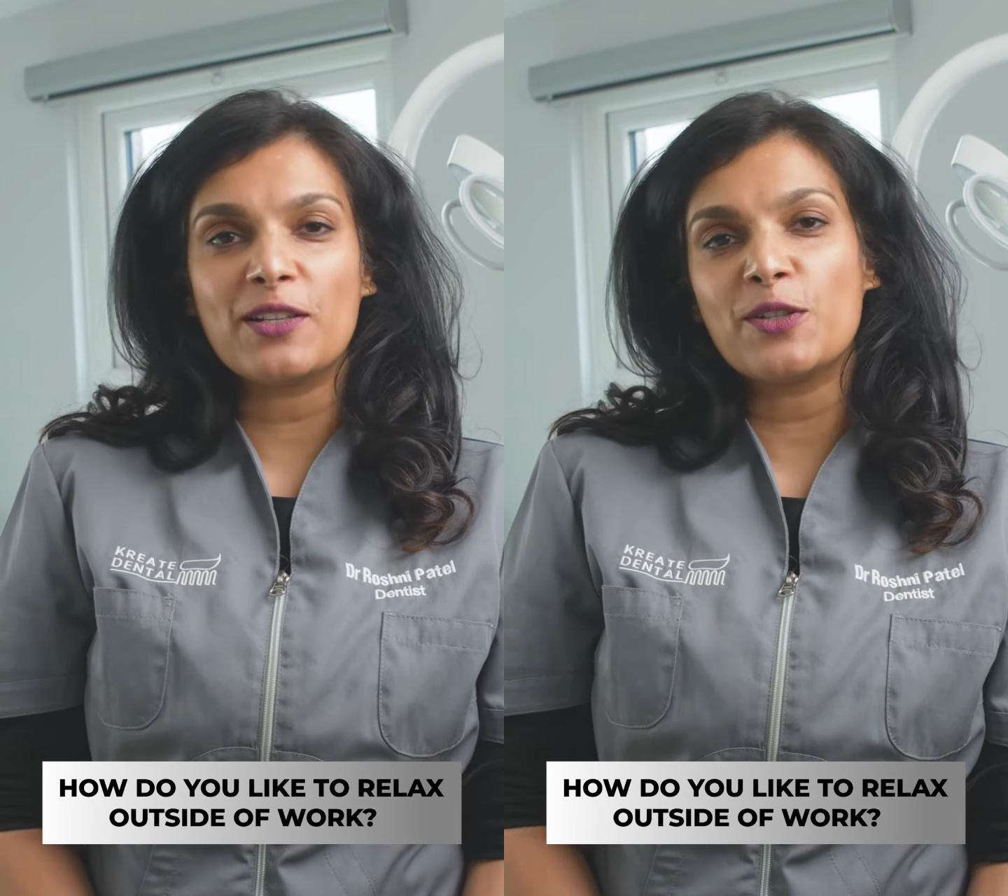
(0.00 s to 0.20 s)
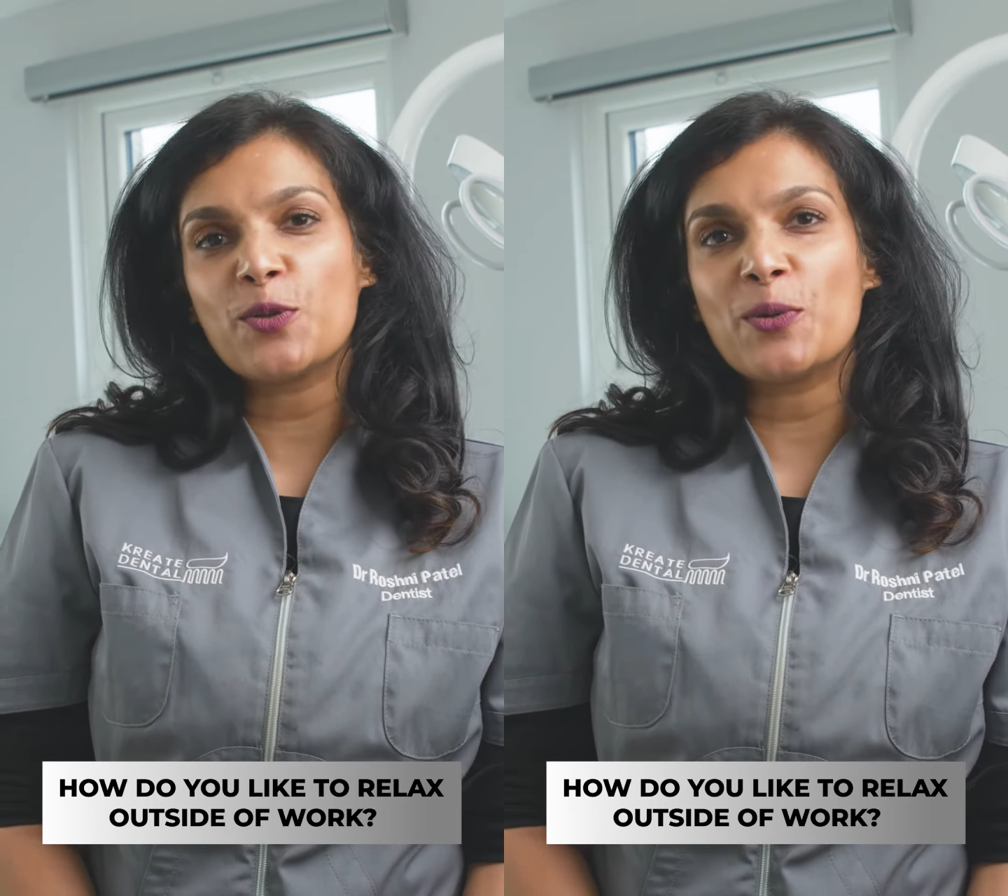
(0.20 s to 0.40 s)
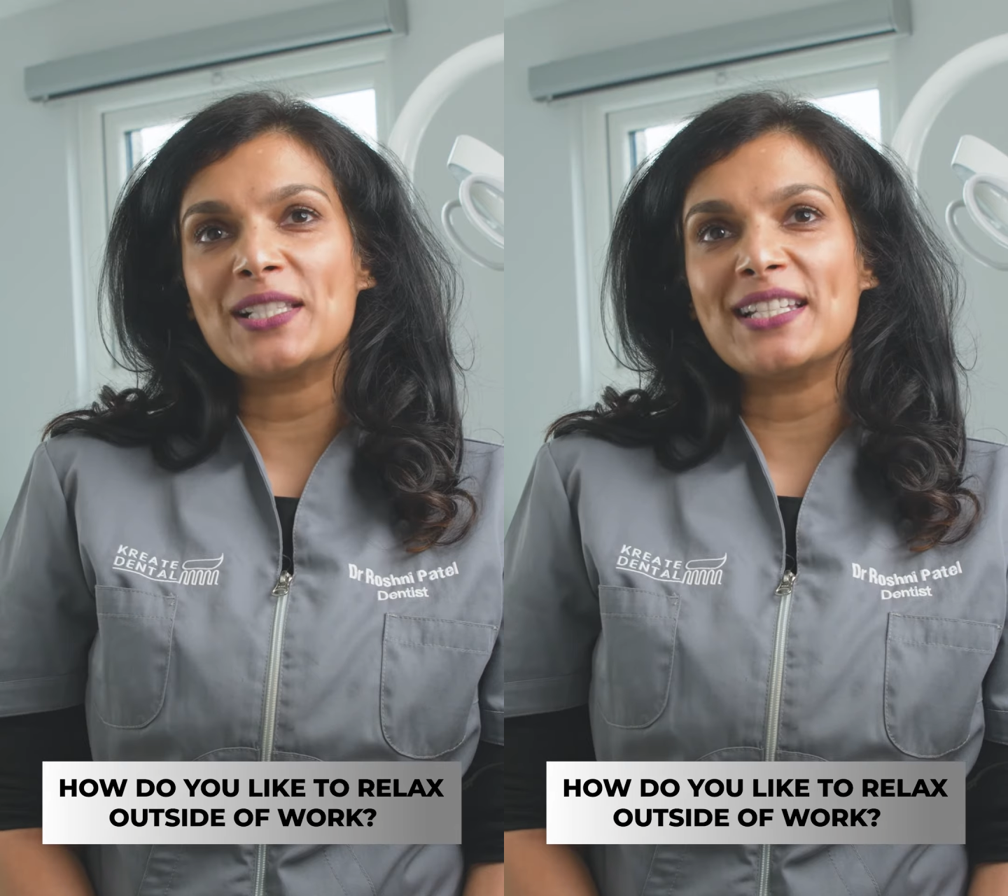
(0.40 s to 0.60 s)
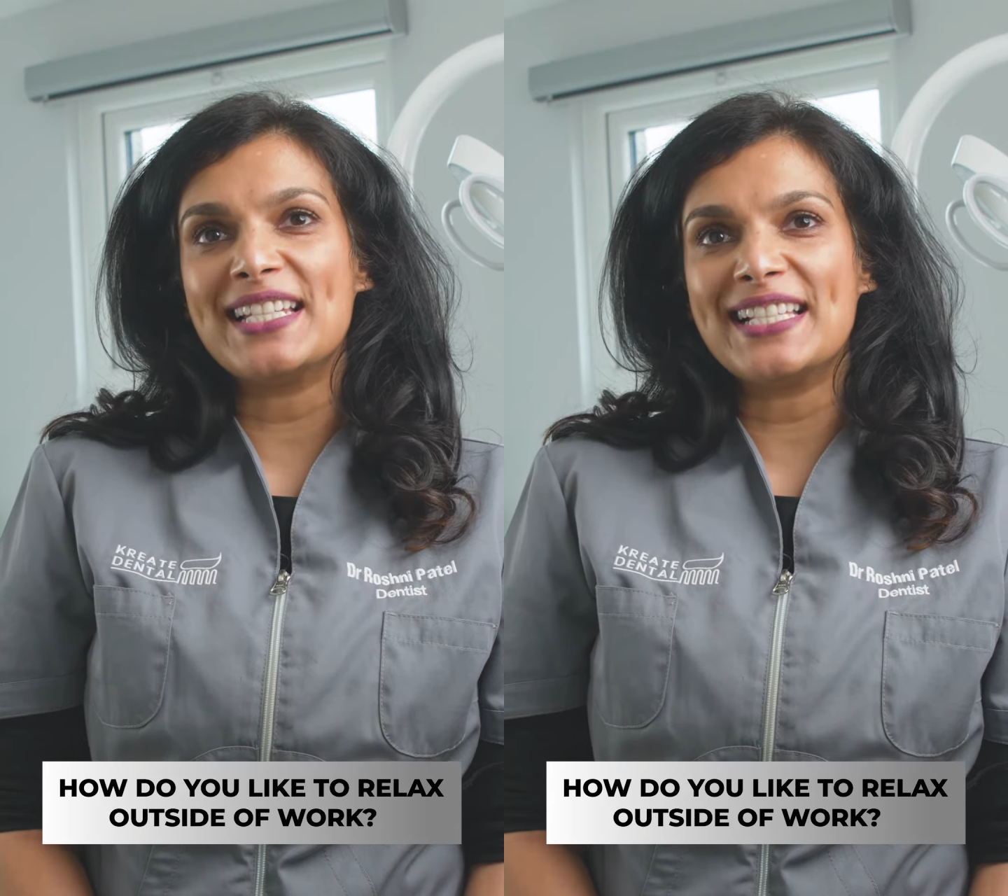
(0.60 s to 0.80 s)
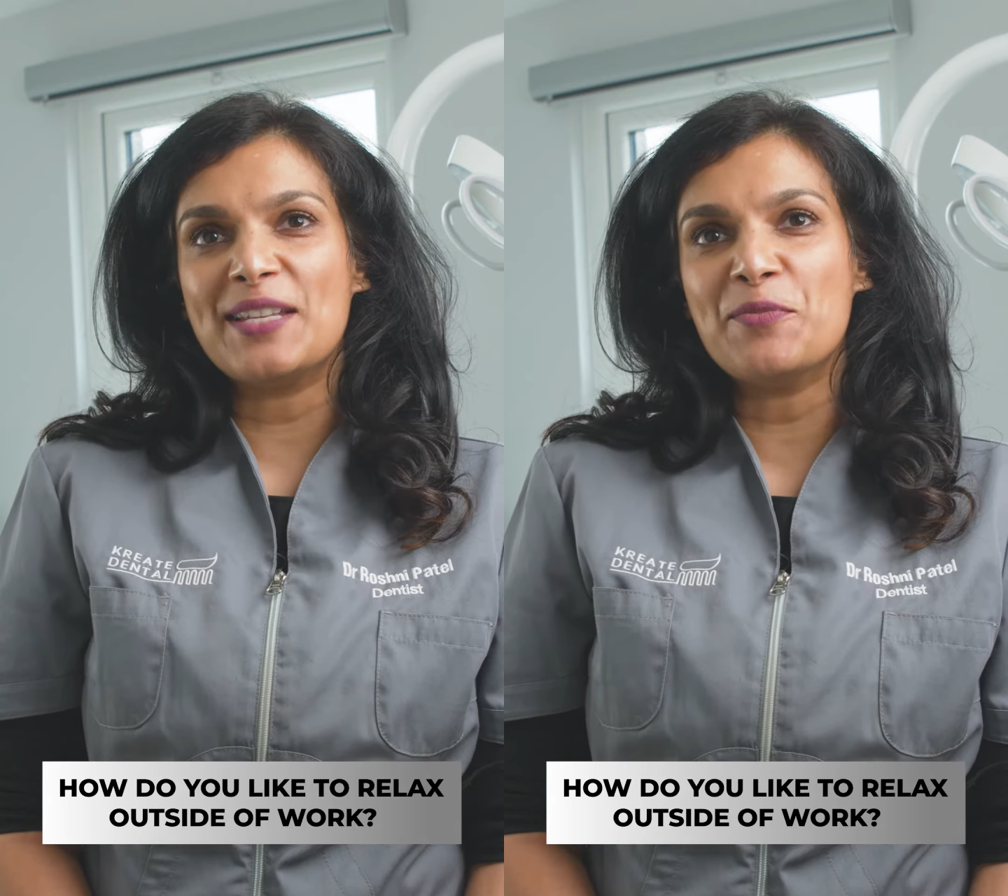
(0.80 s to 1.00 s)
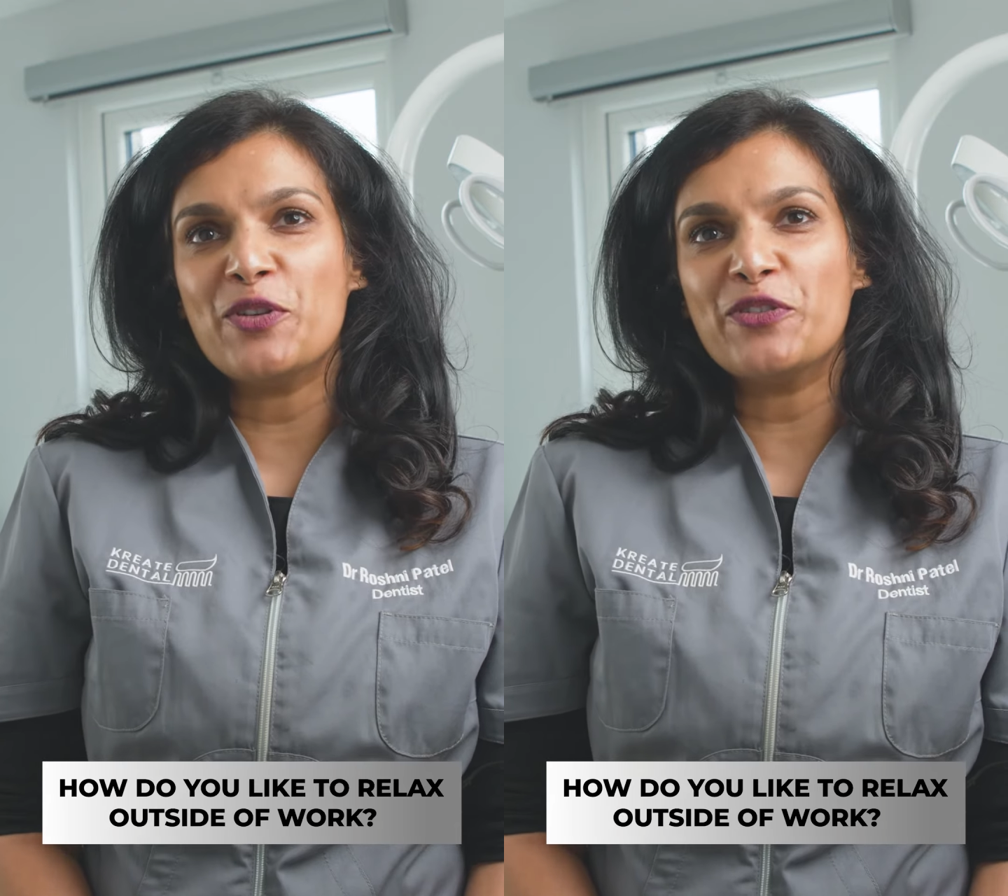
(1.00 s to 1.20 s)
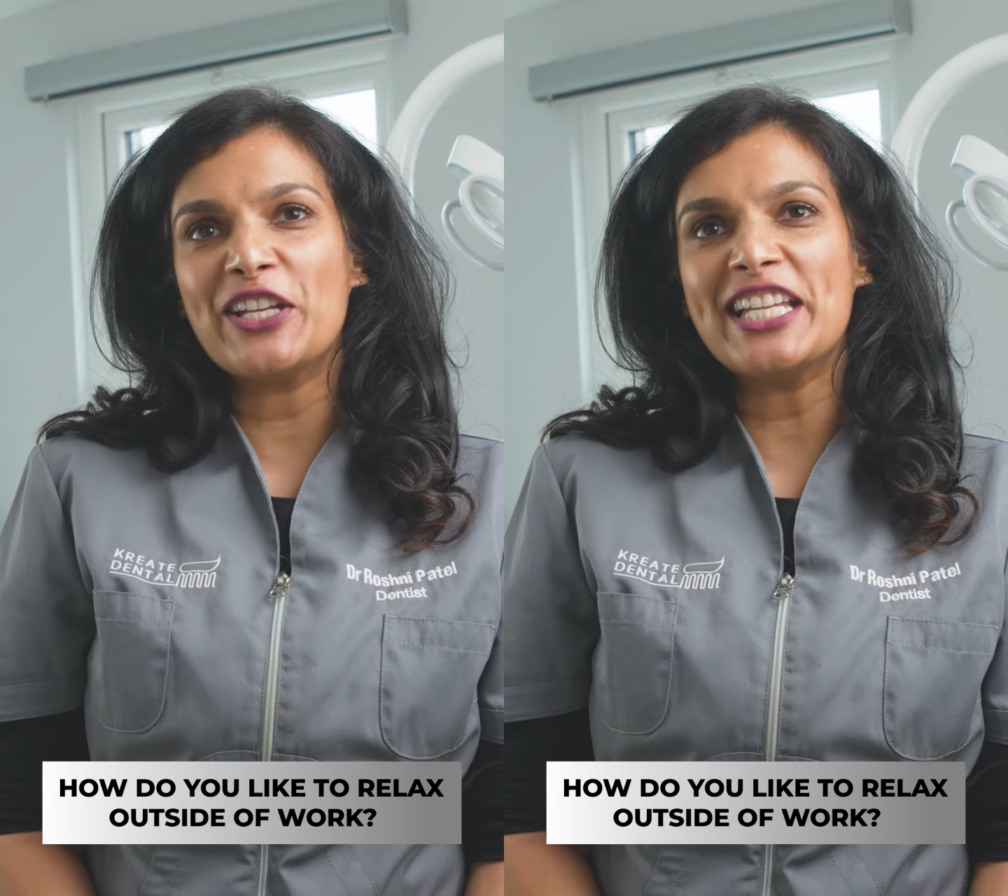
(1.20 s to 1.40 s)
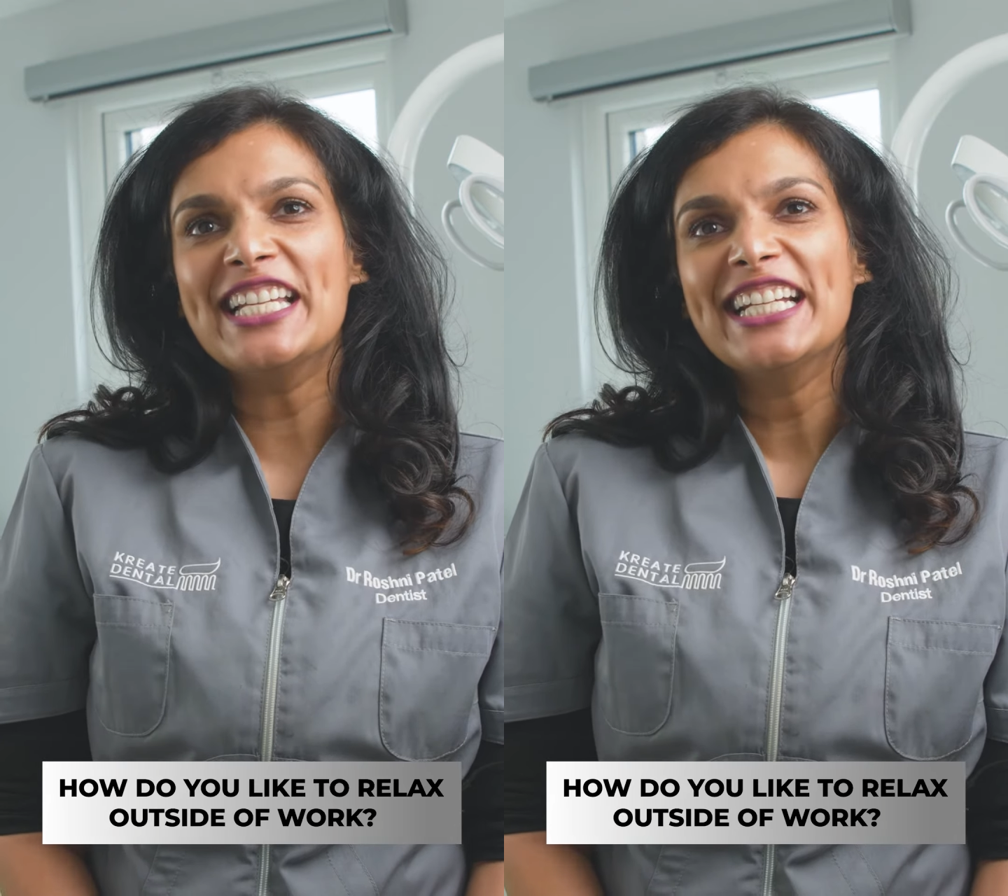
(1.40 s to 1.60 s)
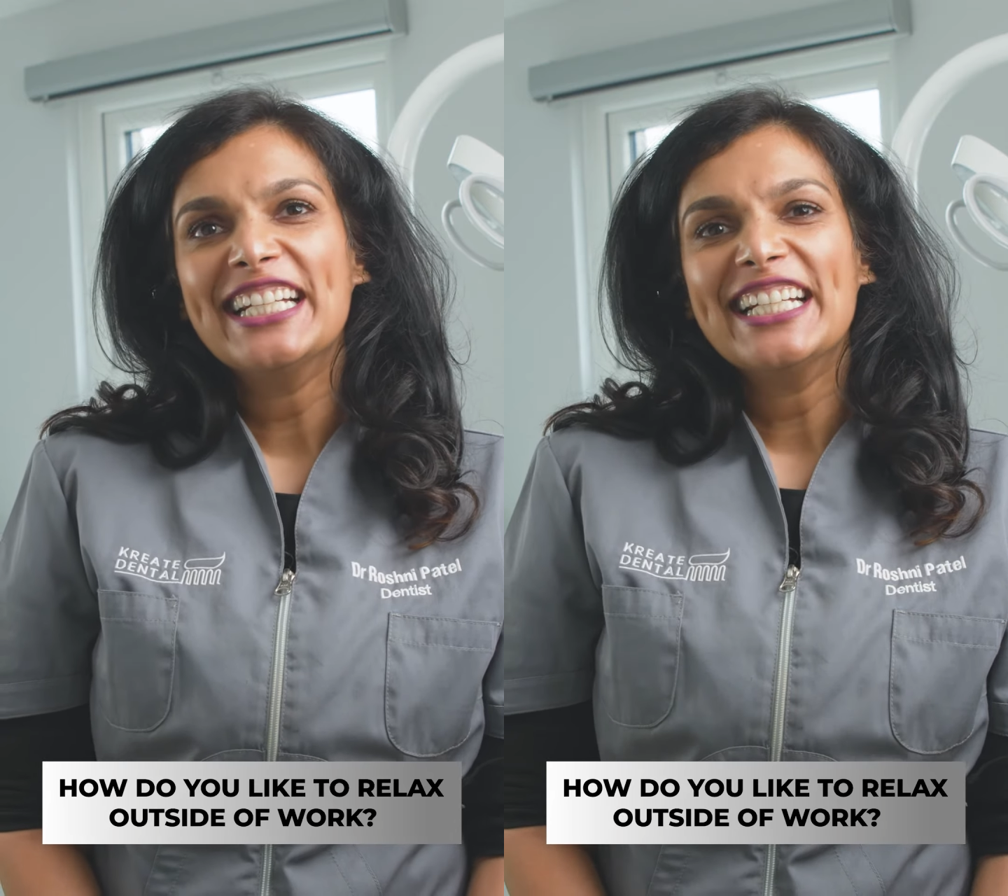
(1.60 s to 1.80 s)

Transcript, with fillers: so it's always a Disney movie,